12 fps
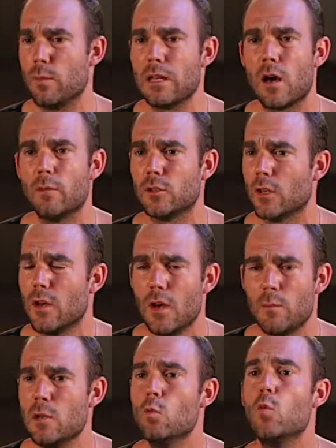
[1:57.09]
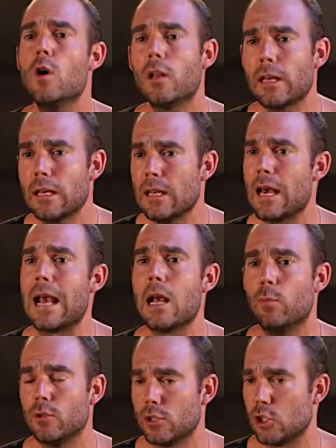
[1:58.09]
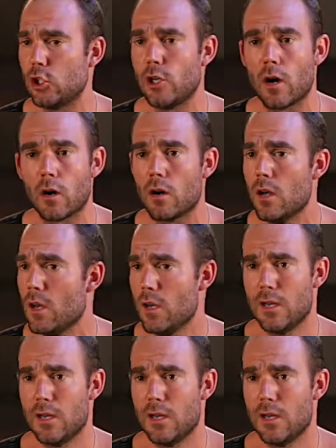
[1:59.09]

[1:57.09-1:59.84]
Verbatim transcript: being able to being willing and able to share